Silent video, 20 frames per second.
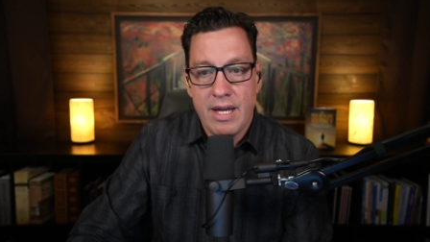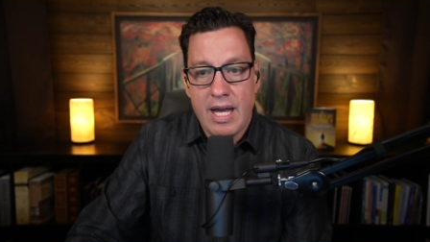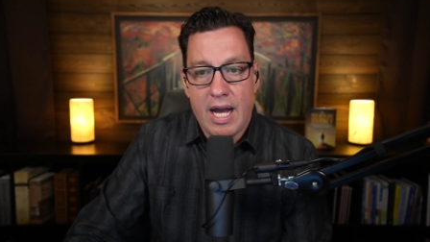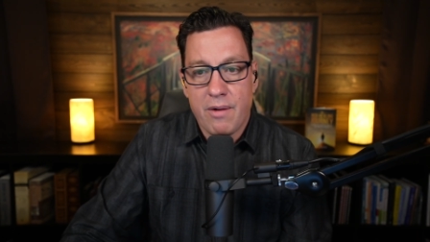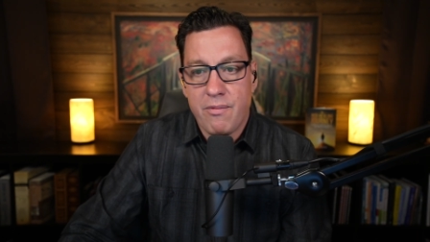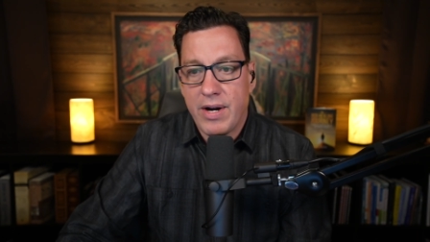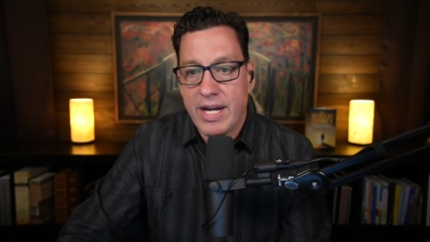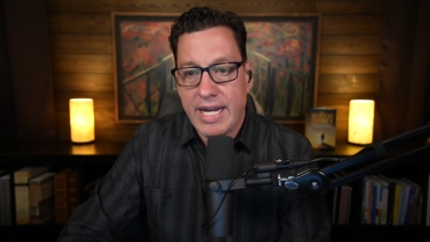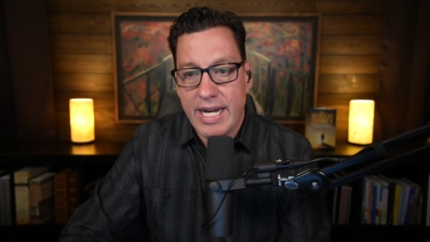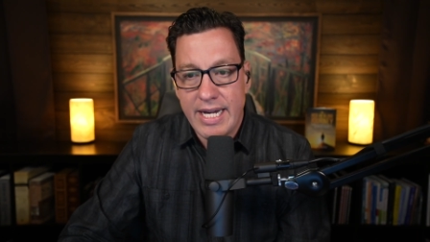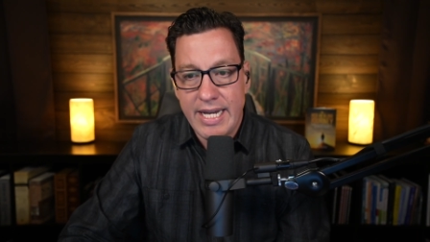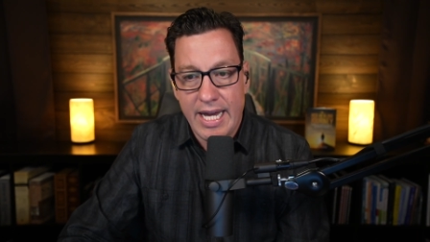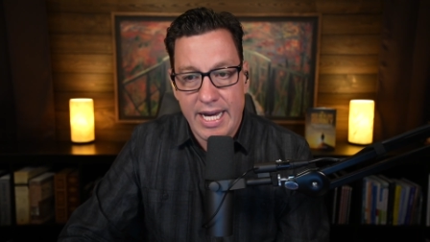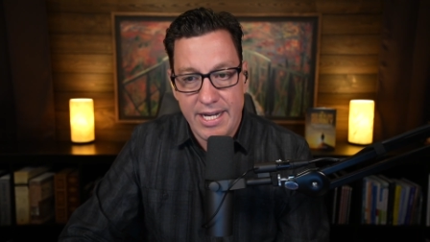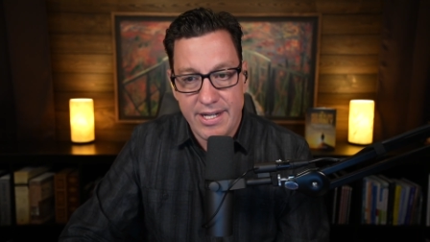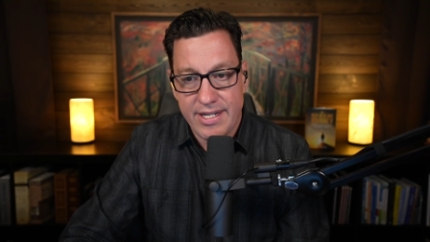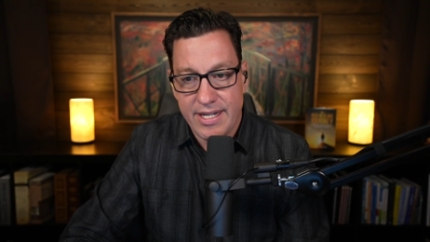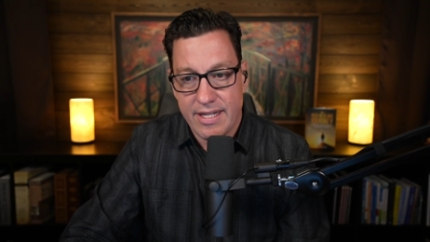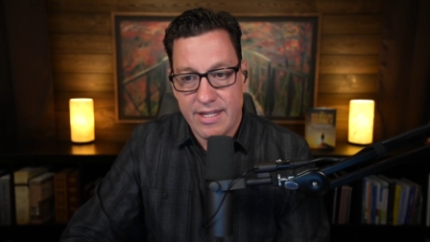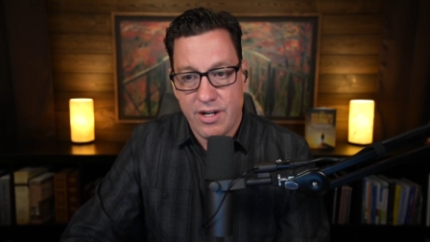I
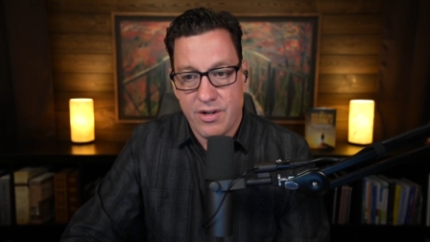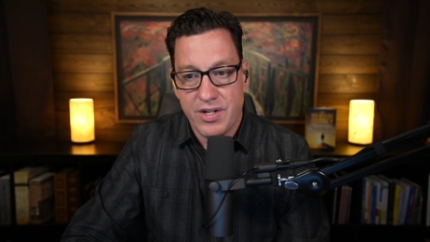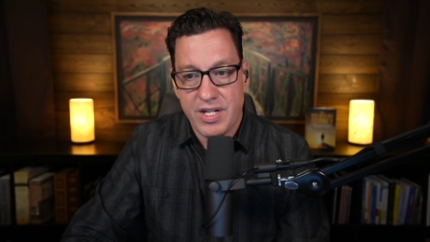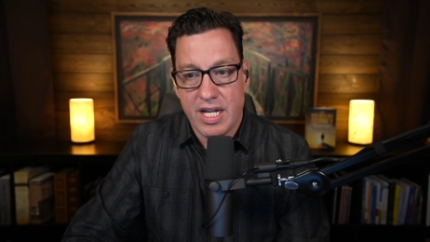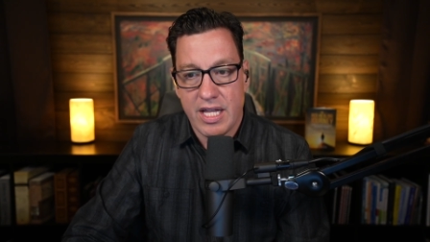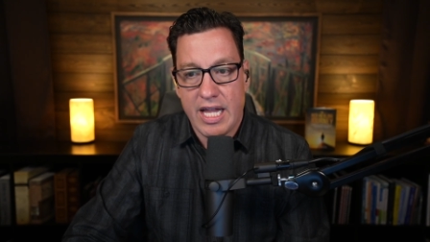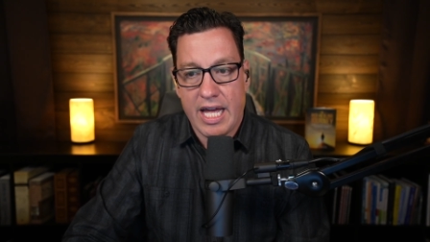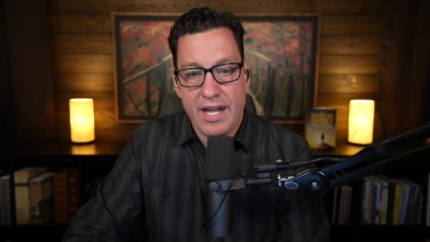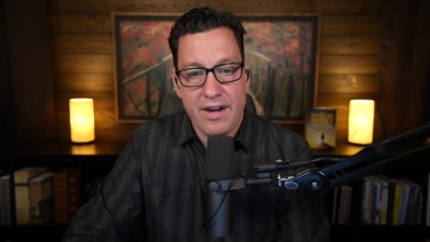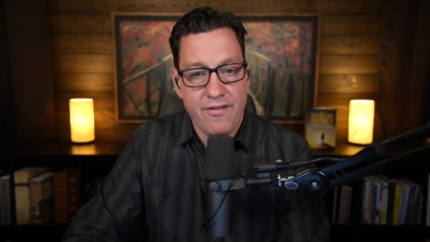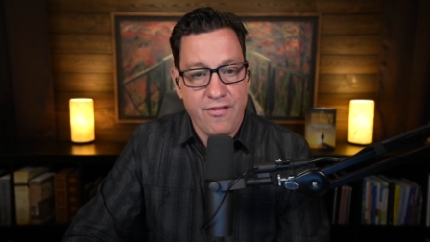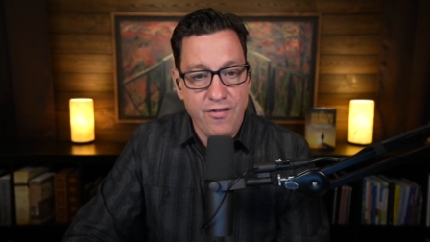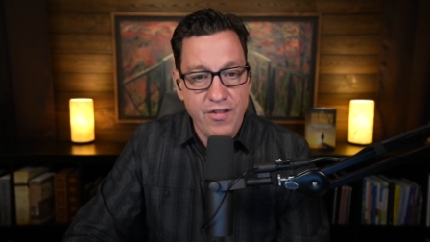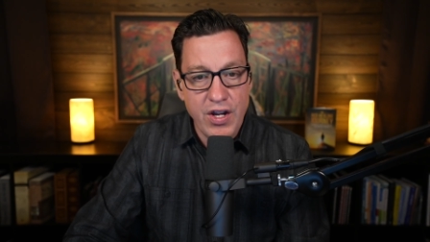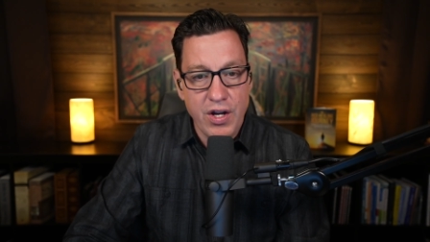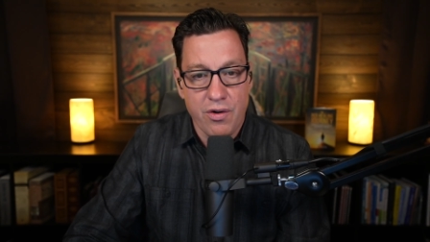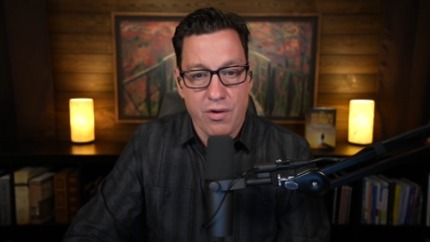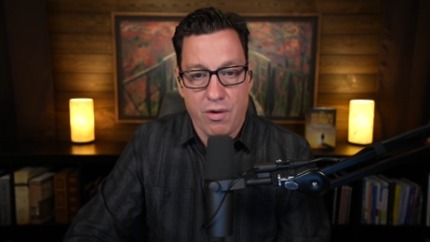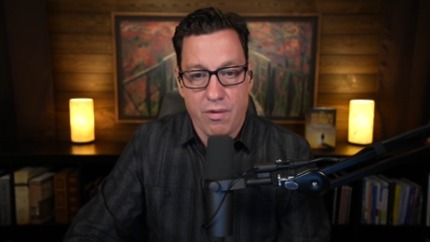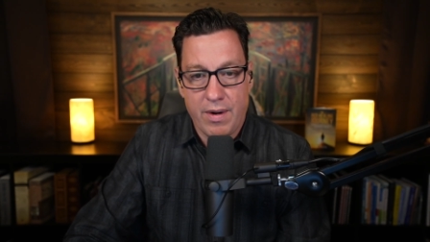recognize that there is a lot of
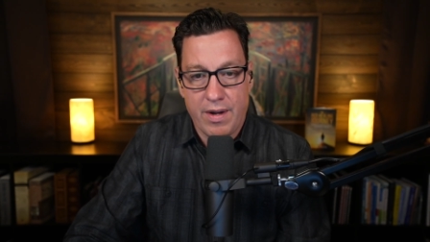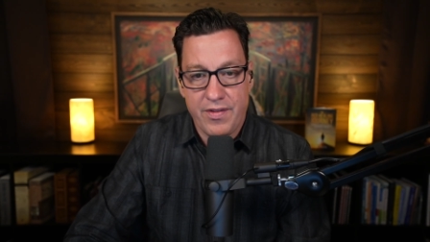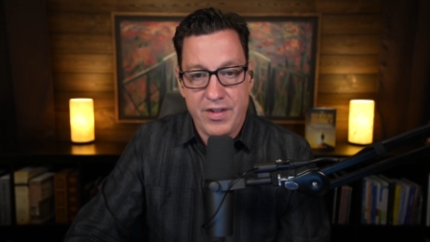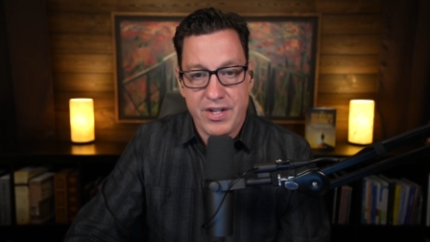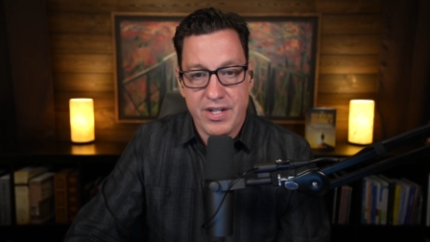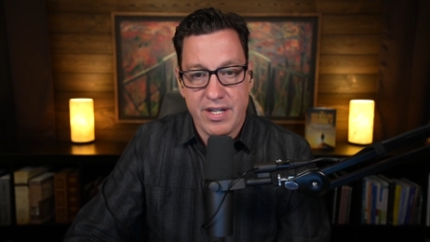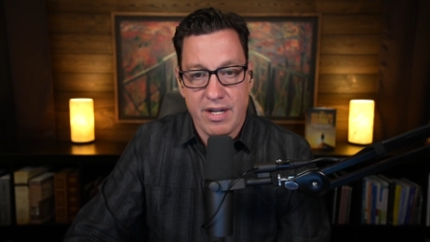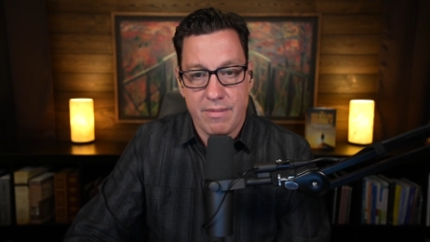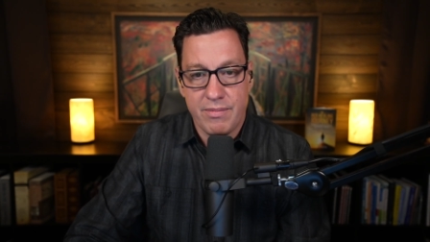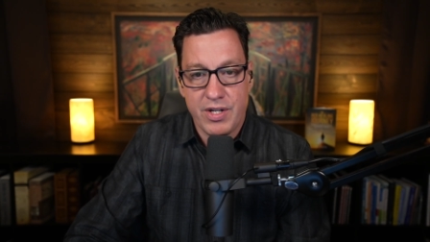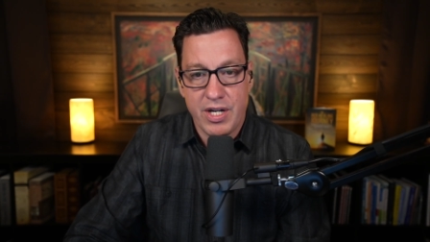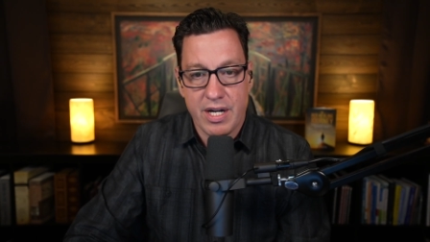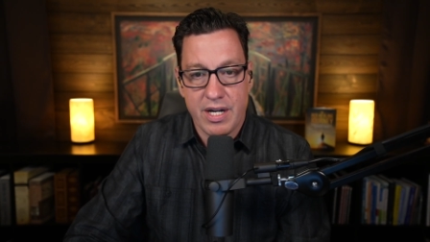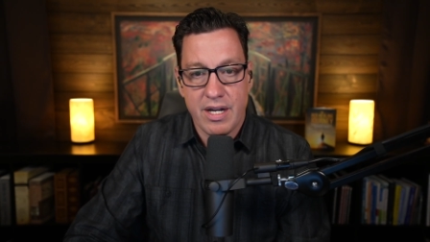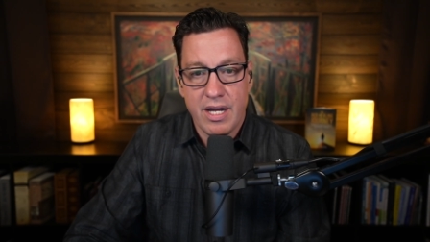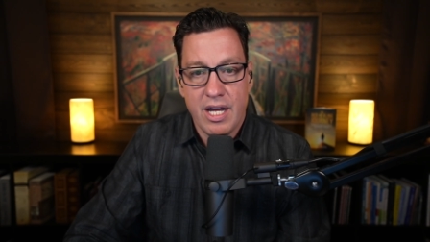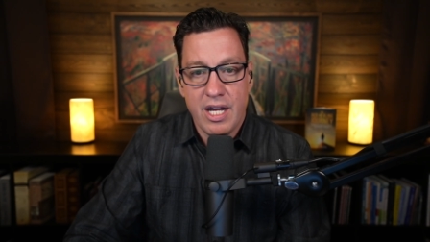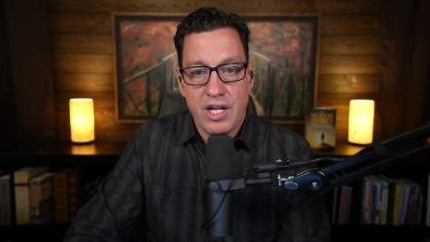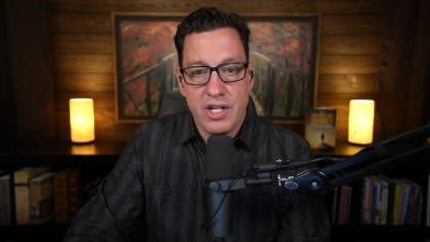fear around this subject.